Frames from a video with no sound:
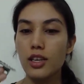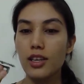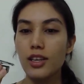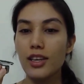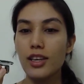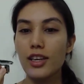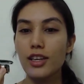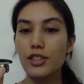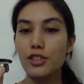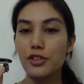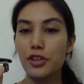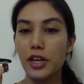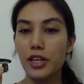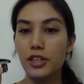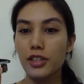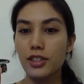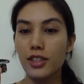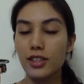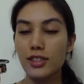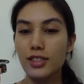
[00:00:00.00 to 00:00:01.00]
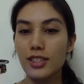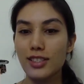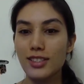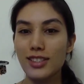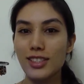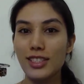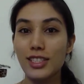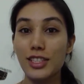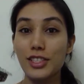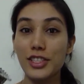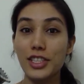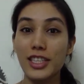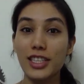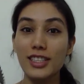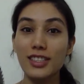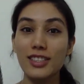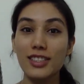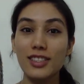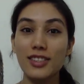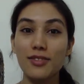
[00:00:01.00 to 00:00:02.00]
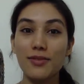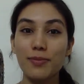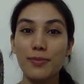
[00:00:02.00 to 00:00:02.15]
is greater than 60 degrees,